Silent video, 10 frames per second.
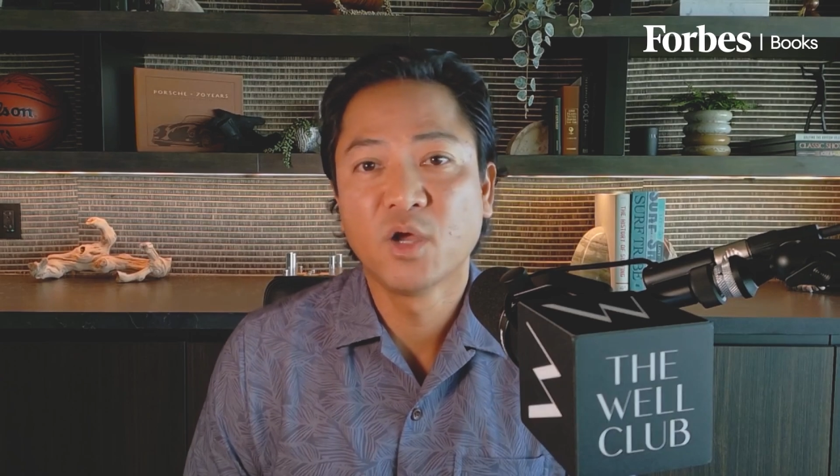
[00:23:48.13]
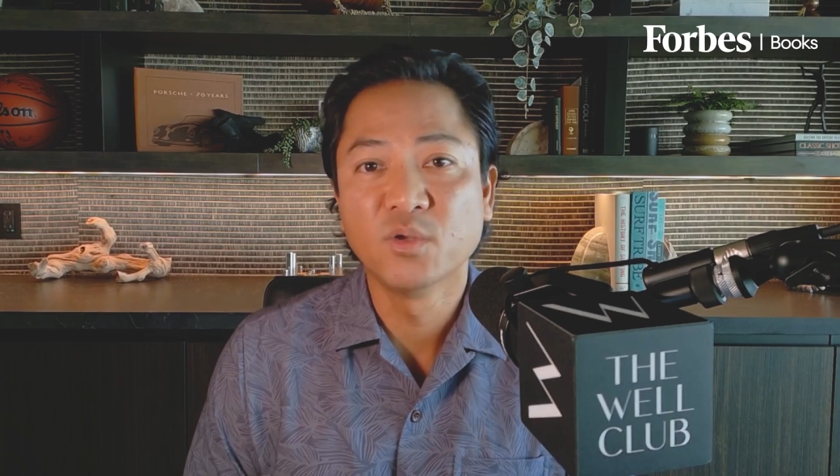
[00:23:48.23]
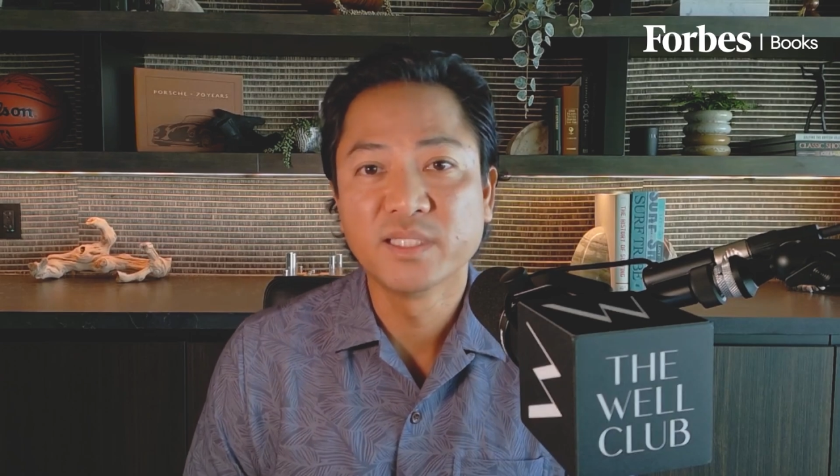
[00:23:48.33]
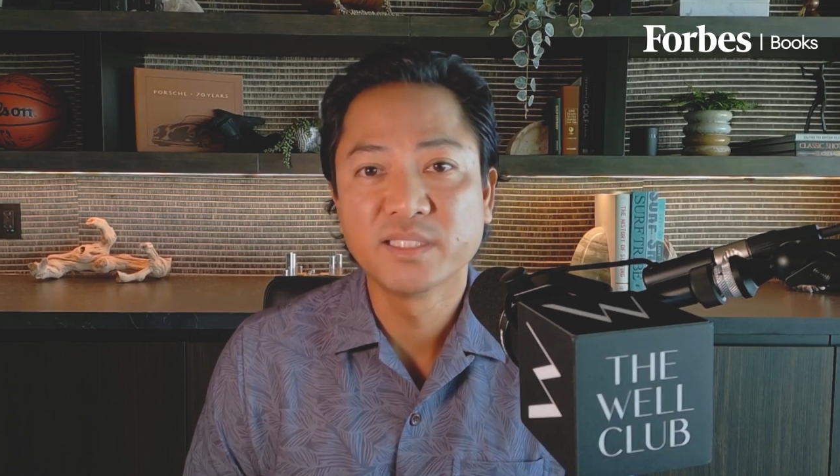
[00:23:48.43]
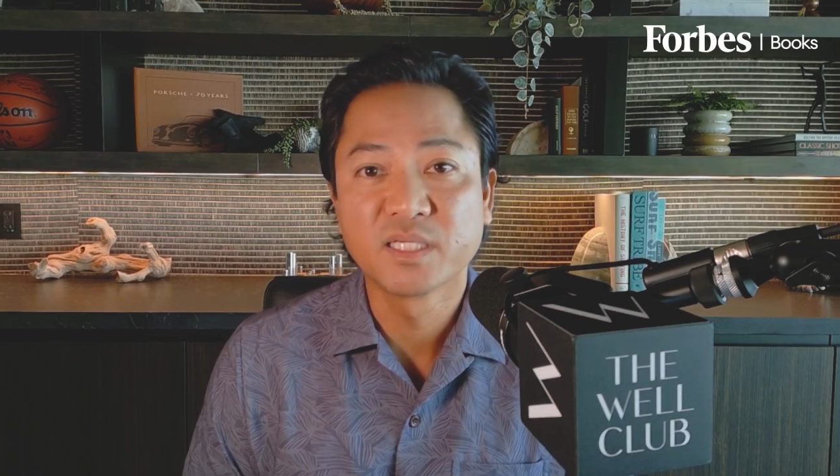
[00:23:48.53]

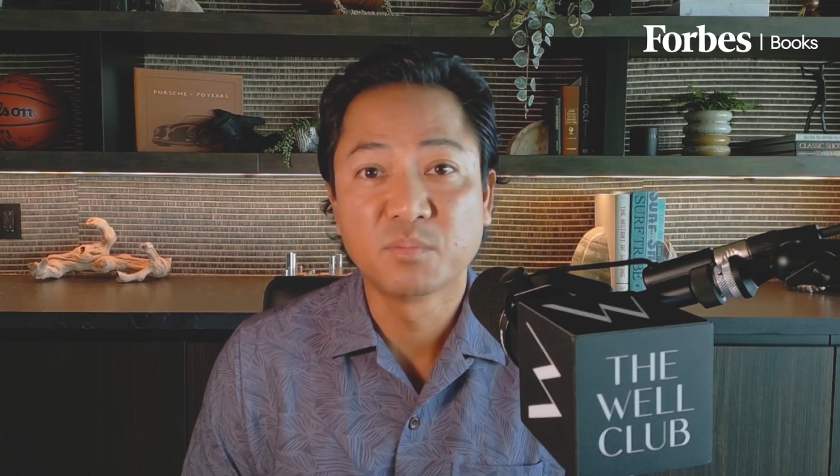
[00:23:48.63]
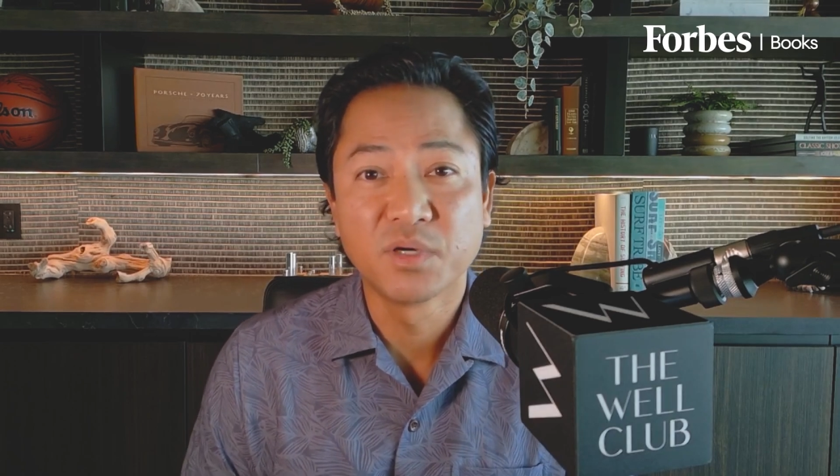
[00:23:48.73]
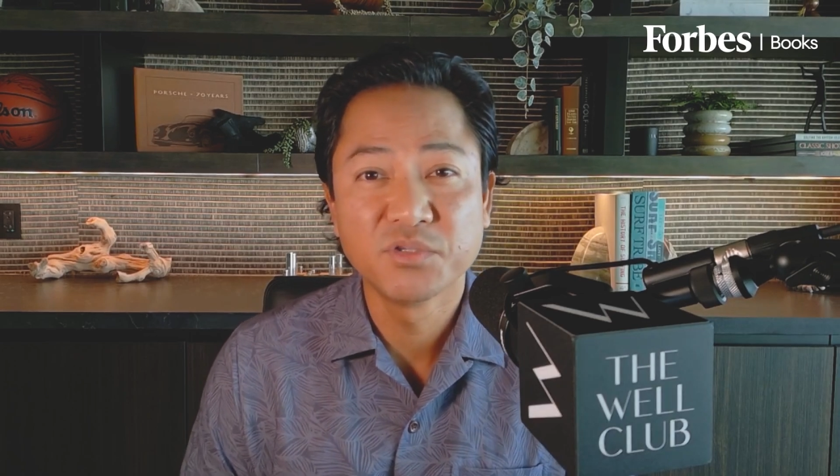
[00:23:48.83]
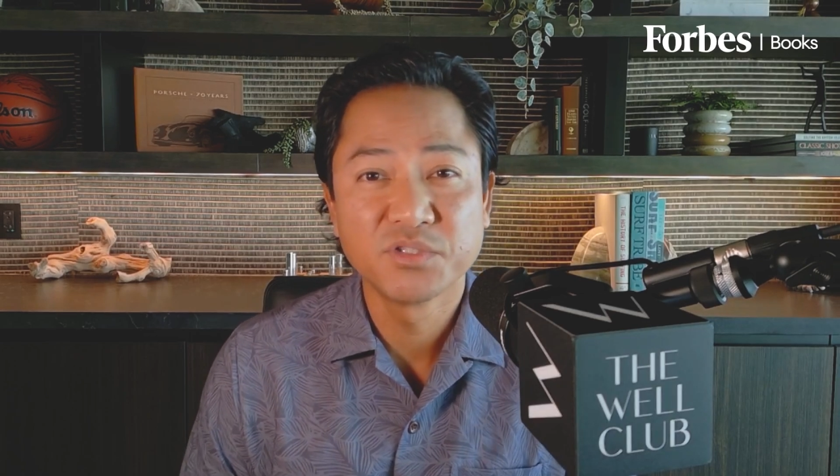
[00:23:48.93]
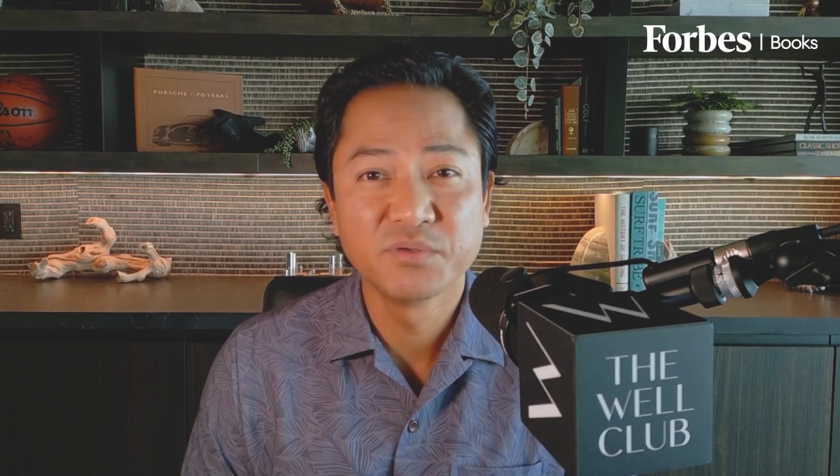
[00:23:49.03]
holistic
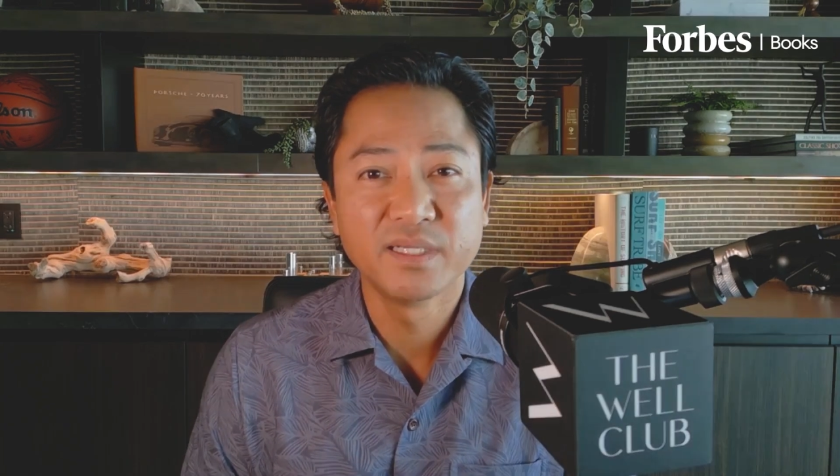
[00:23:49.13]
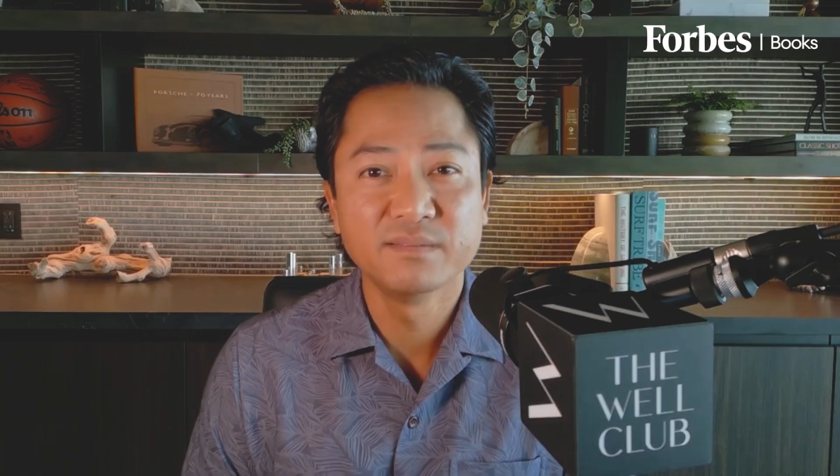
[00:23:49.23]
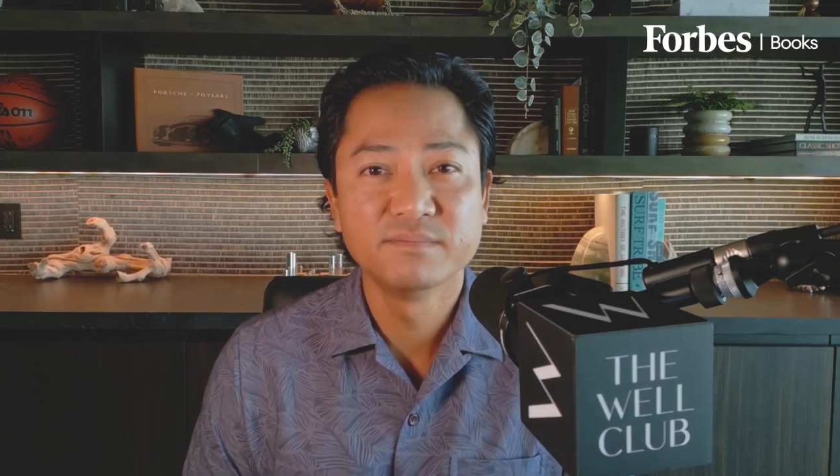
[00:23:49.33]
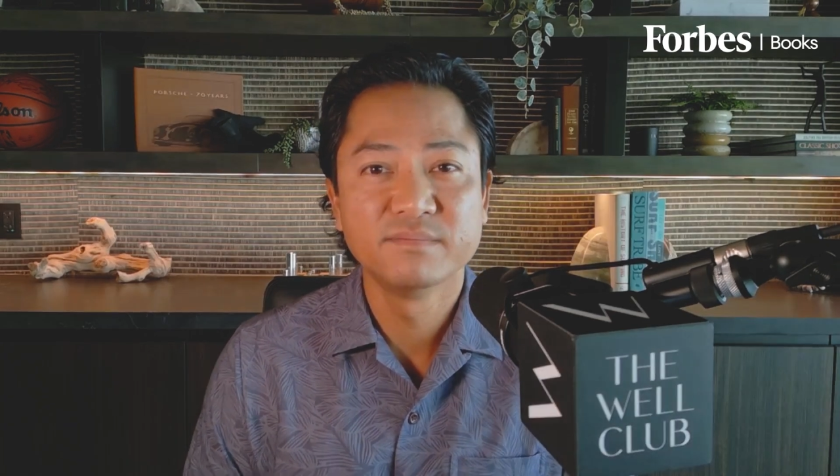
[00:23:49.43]
approach to it.